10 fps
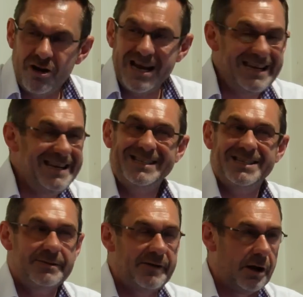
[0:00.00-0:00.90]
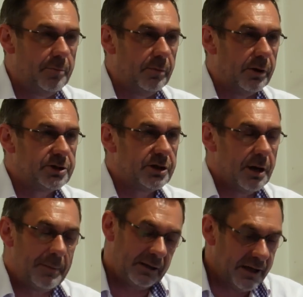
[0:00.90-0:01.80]
really need to develop much.
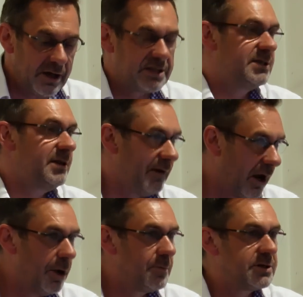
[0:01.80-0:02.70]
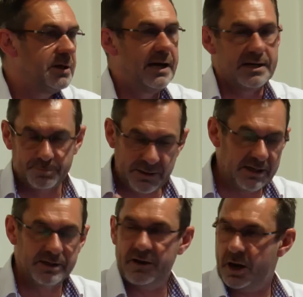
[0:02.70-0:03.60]
I mean, Linux develops, it's
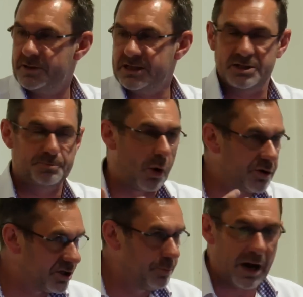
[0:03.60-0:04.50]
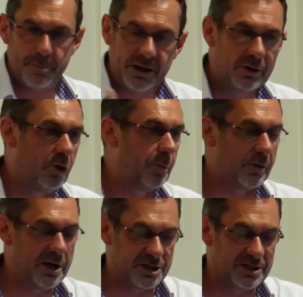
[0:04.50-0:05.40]
being developed, it's sponsored by big
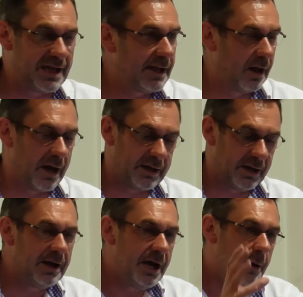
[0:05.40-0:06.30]
corporations, they like it.